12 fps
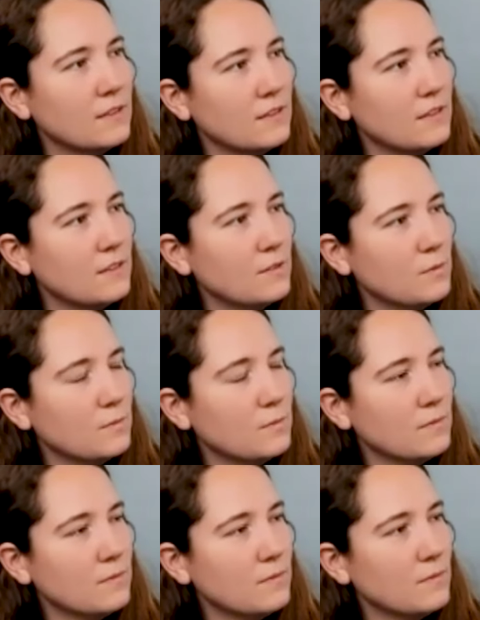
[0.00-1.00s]

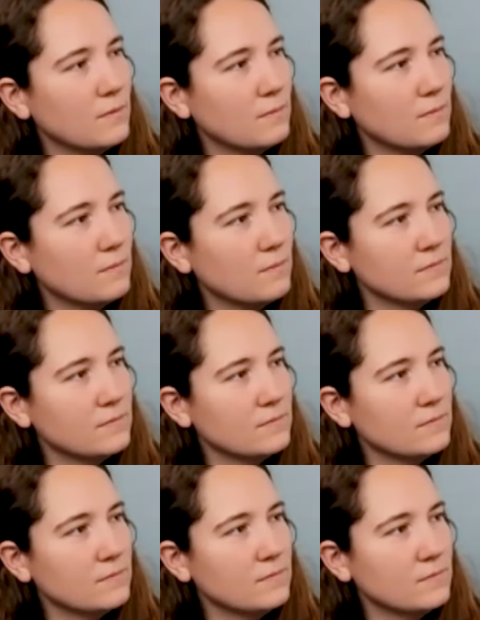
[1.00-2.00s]

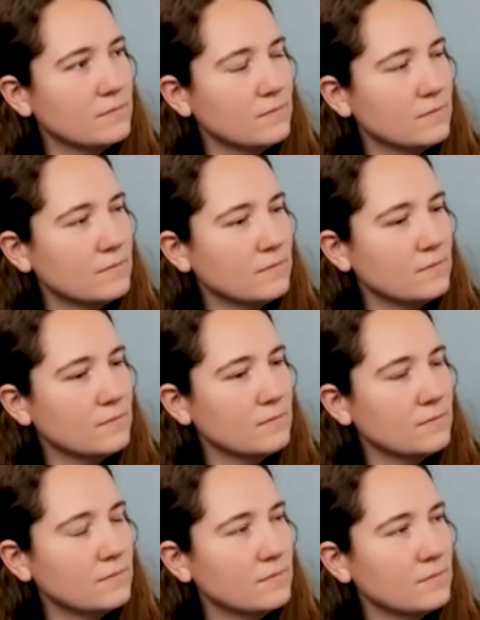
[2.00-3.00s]

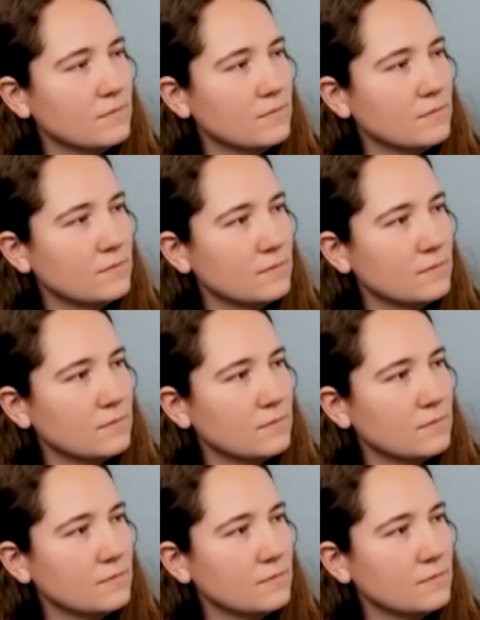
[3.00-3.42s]
(not speaking)